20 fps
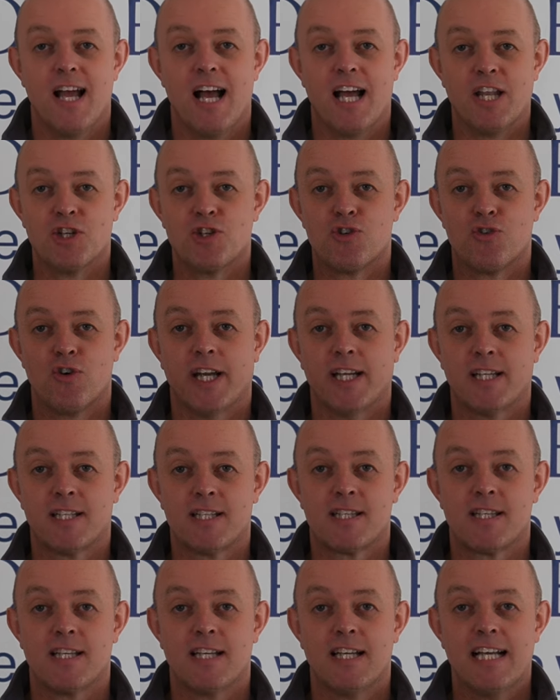and
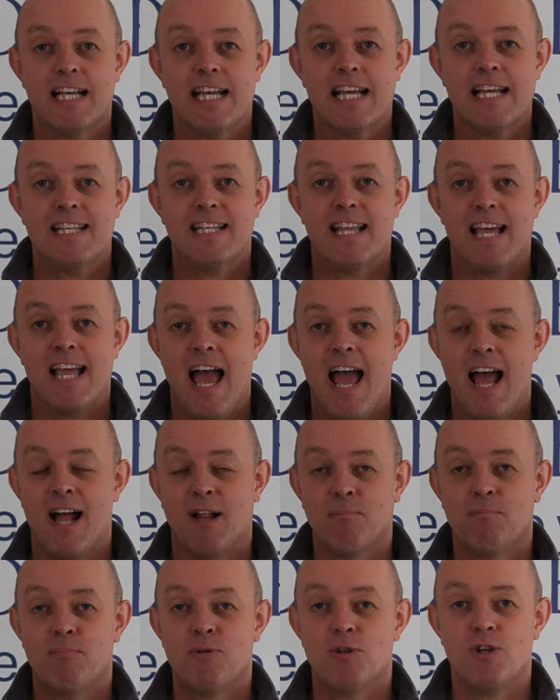tricks to
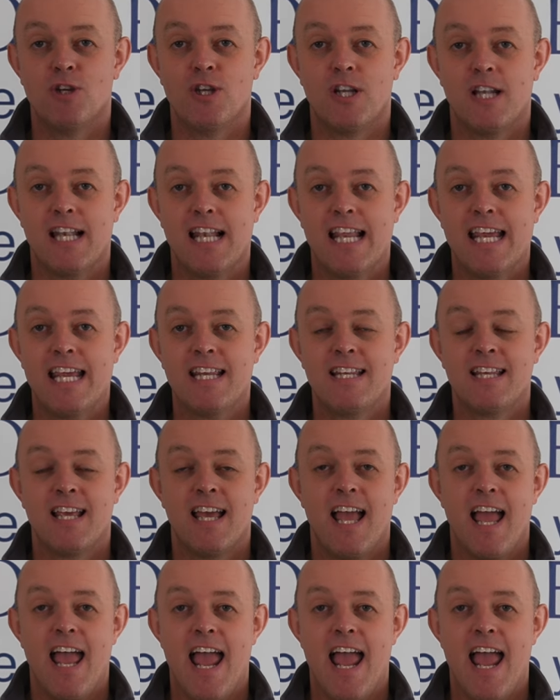help you lead